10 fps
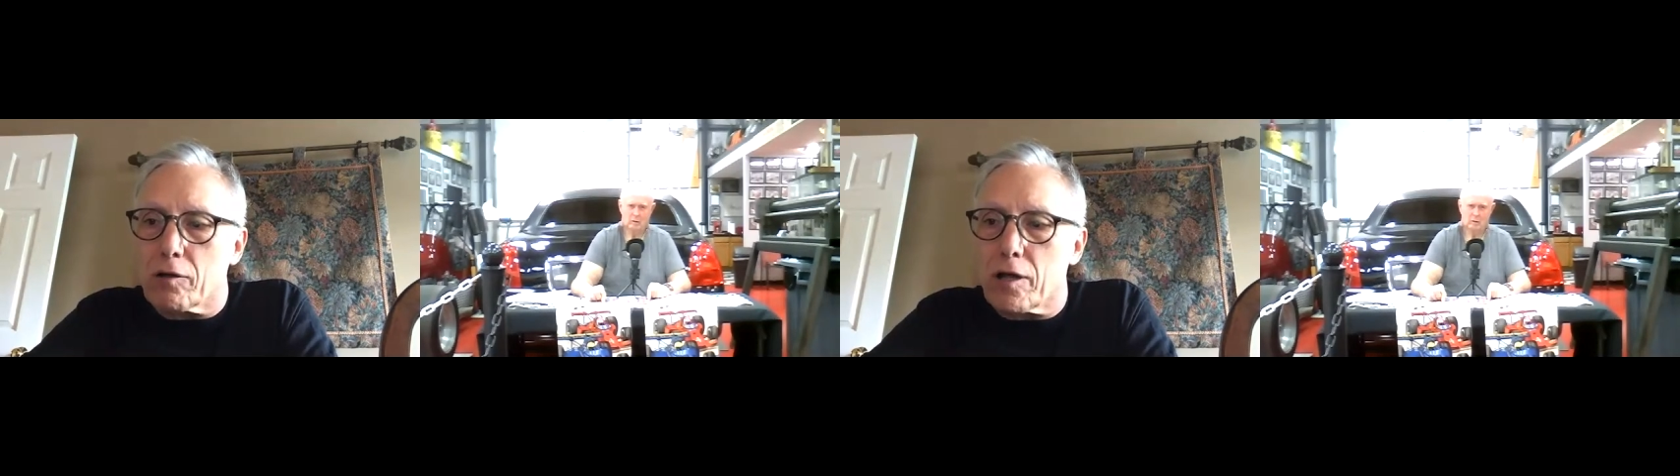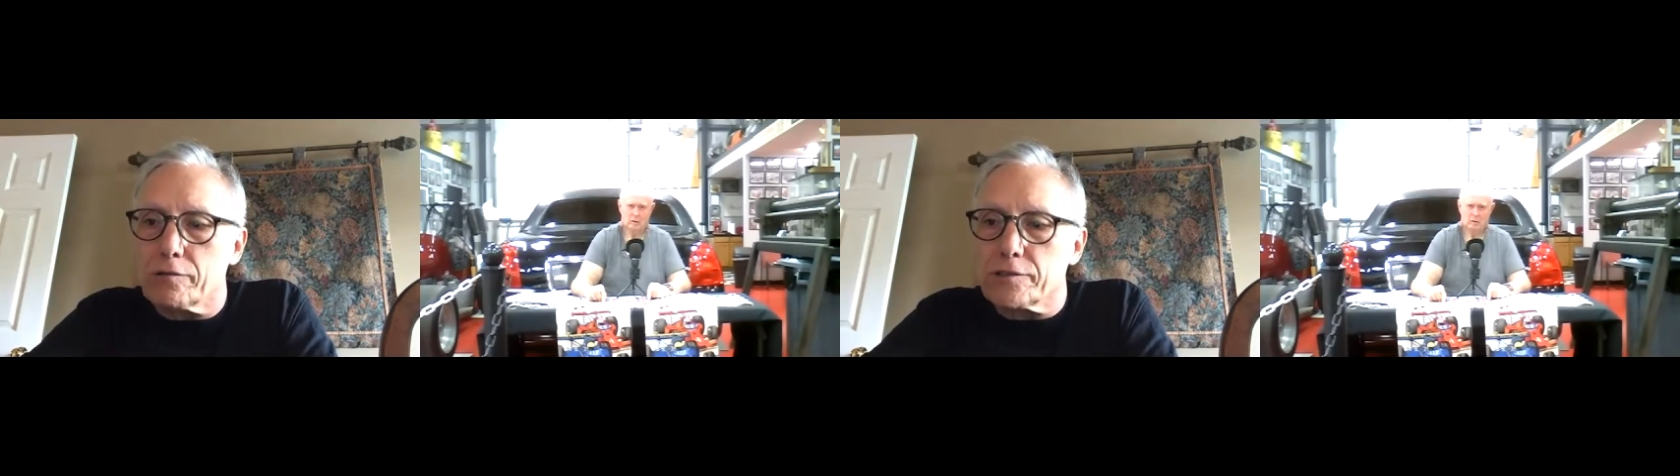
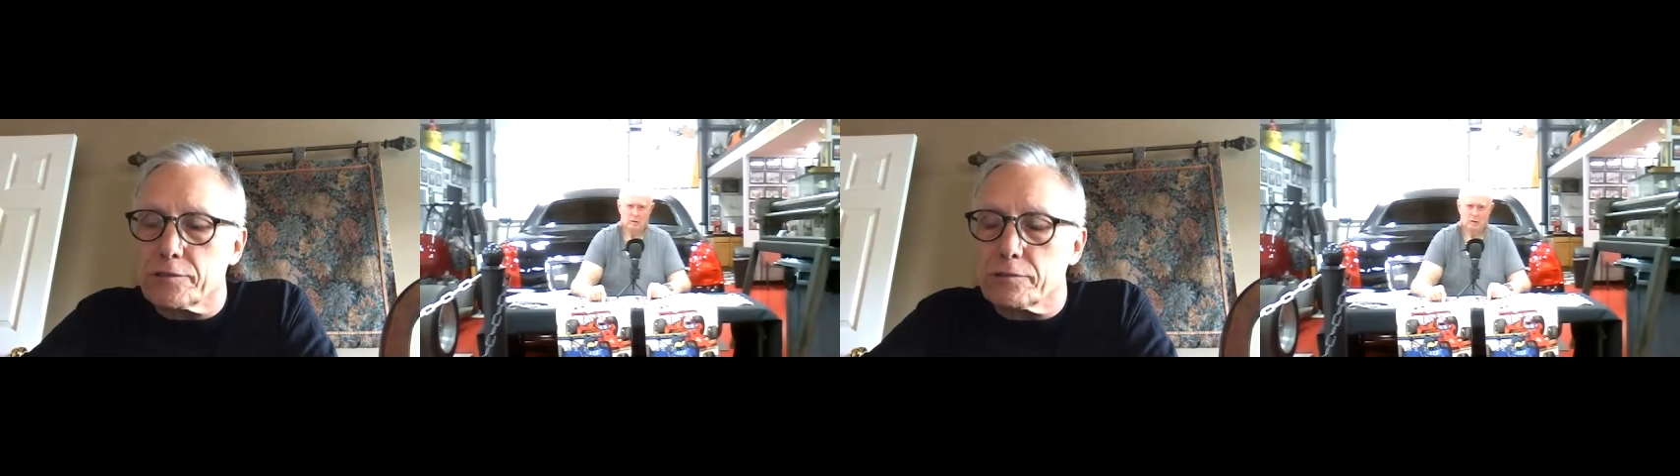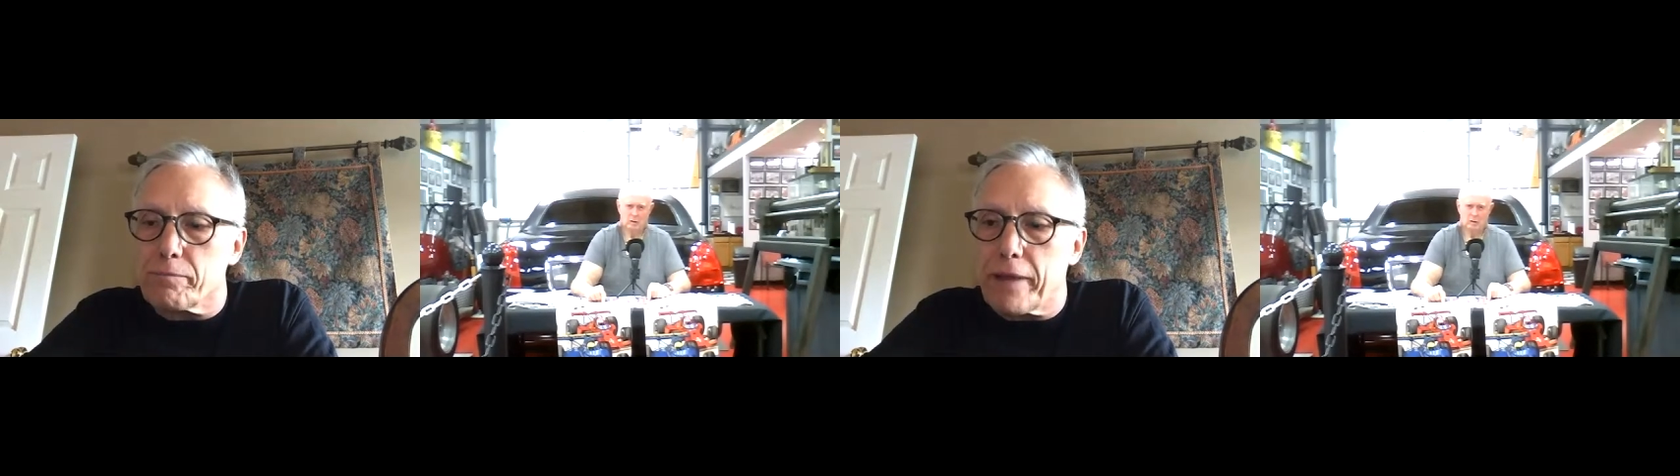go
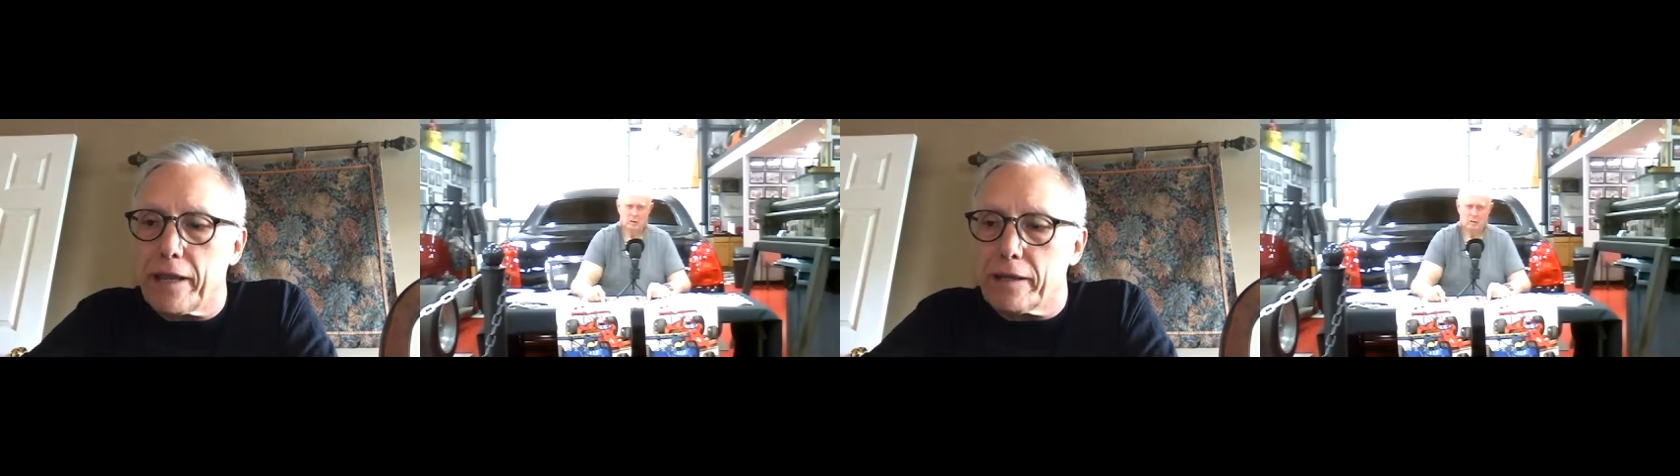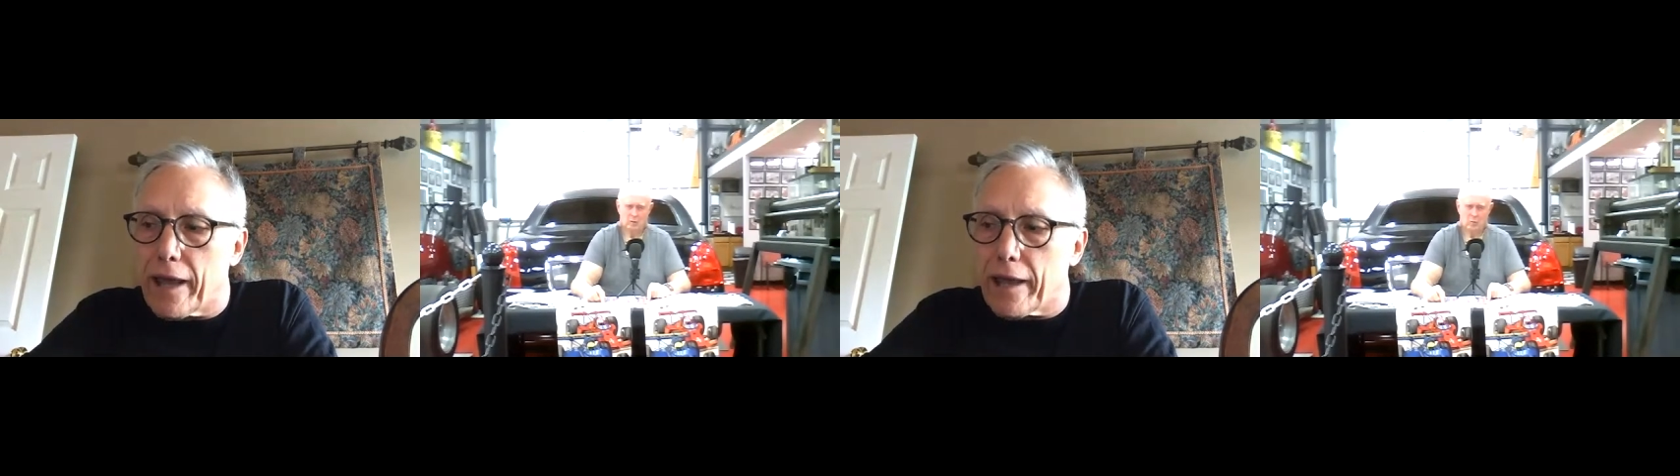to and
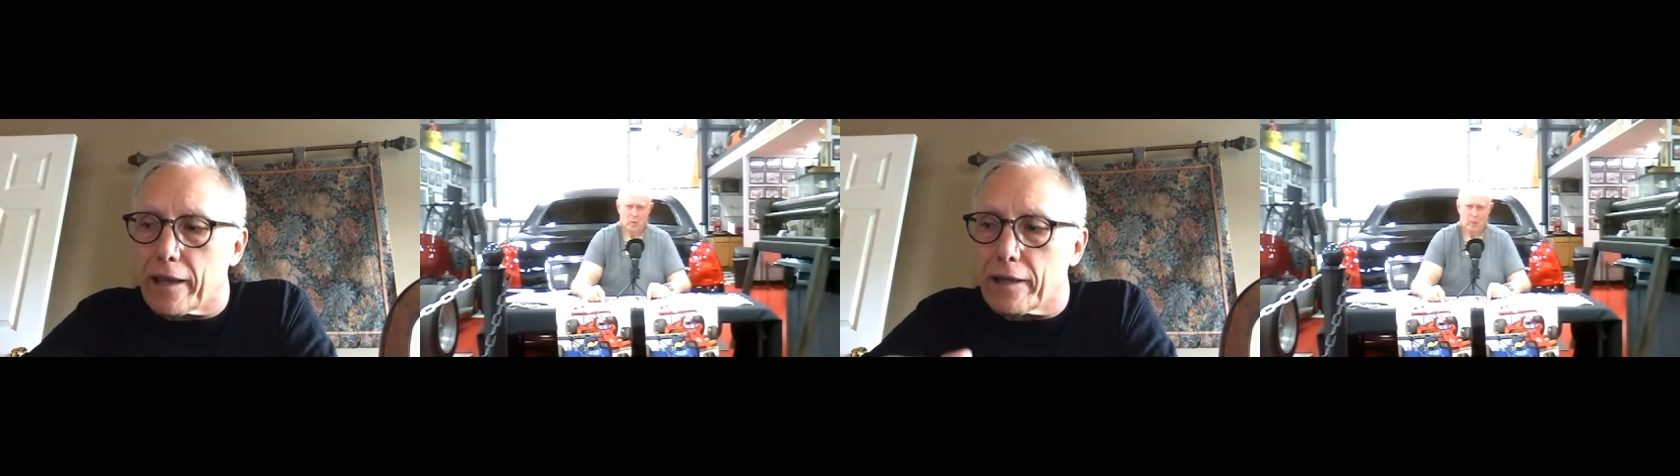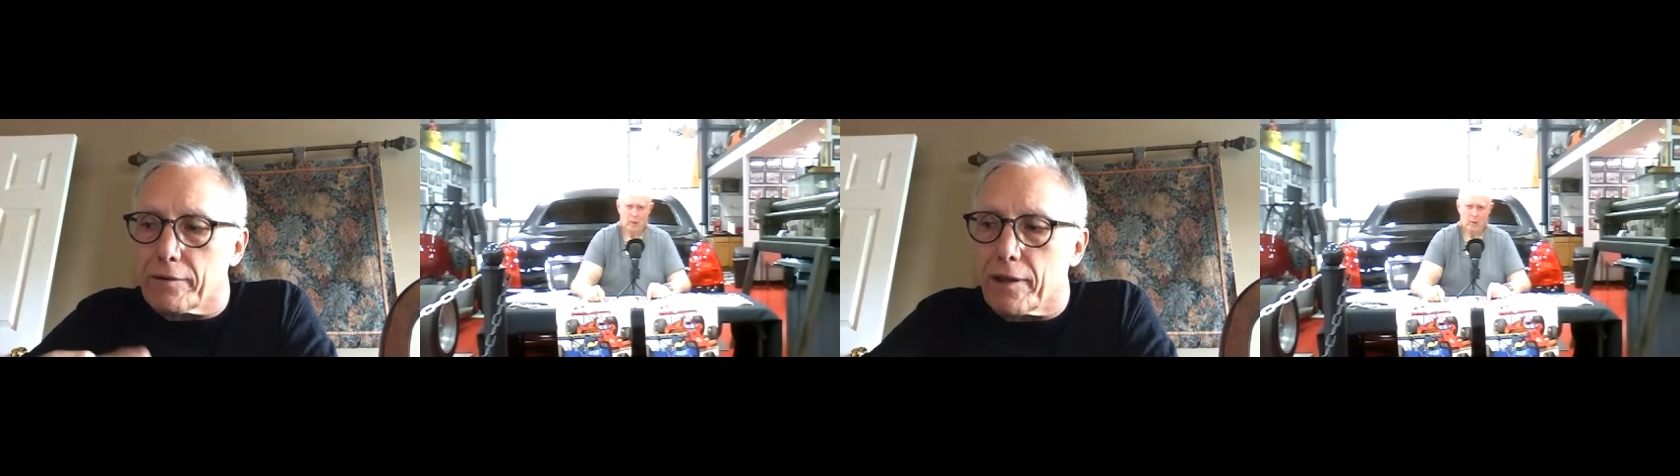meet.
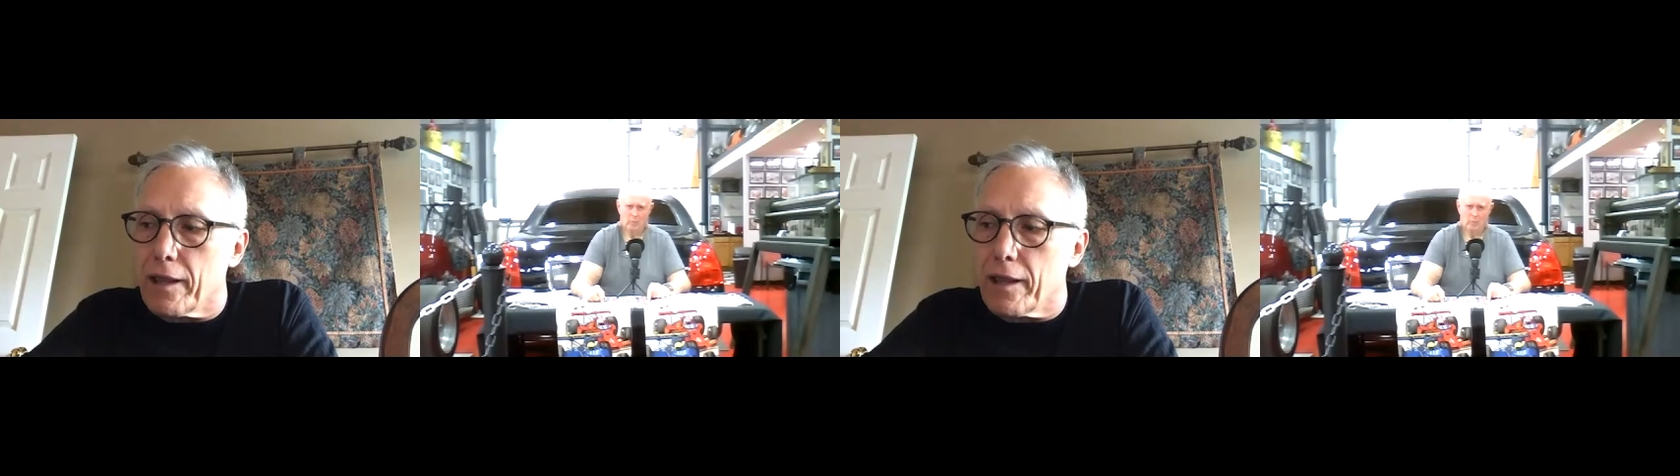And